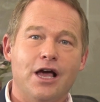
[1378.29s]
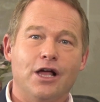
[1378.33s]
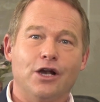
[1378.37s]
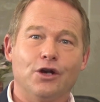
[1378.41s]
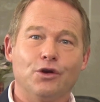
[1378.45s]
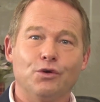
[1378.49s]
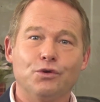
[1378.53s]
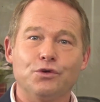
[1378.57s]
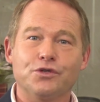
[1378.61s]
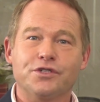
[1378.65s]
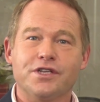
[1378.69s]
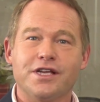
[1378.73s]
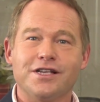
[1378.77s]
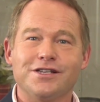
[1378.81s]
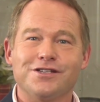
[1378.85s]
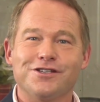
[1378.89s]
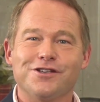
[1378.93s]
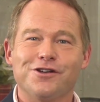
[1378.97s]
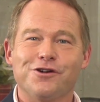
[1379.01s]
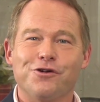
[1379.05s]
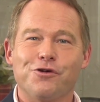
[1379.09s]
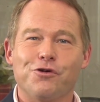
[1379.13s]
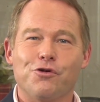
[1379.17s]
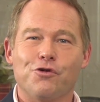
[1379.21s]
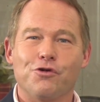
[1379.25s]
Law
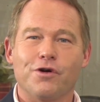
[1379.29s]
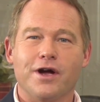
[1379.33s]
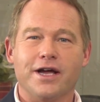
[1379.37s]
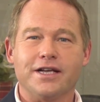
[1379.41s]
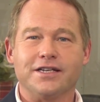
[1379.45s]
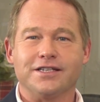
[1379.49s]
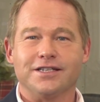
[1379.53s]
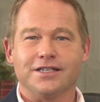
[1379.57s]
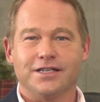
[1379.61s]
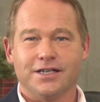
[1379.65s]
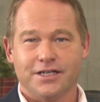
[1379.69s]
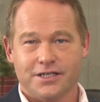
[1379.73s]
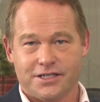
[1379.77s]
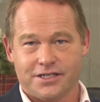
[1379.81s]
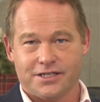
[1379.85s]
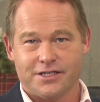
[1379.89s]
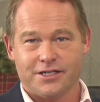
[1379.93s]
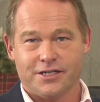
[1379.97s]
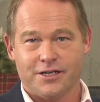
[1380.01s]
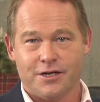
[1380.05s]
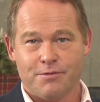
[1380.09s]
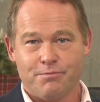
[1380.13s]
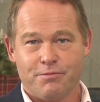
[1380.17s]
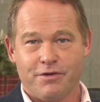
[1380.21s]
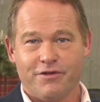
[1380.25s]
Centre or a
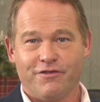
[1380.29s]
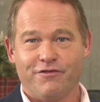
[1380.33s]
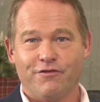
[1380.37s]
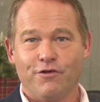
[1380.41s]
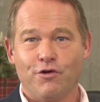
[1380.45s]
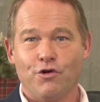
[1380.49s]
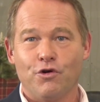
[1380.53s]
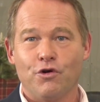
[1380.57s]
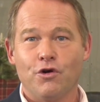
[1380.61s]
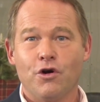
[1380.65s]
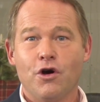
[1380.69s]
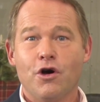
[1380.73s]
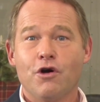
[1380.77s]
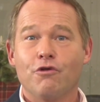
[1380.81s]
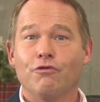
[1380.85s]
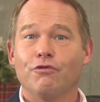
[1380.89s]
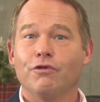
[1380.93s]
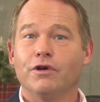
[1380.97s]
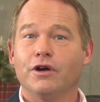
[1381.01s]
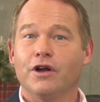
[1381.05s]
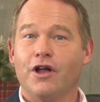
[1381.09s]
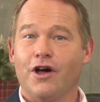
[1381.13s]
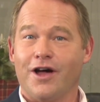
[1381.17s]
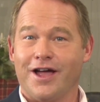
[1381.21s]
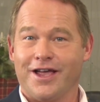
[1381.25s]
solicitor before
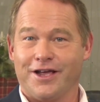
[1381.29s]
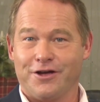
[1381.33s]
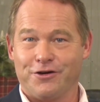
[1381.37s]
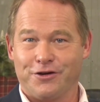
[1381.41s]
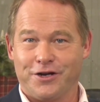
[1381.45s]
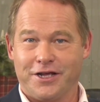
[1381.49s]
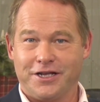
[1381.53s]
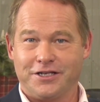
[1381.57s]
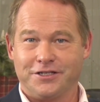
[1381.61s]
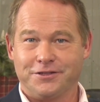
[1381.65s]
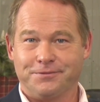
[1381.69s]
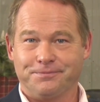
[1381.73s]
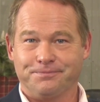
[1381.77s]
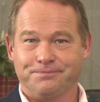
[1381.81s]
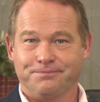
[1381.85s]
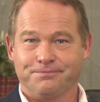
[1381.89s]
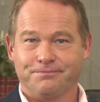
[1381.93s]
relying on it.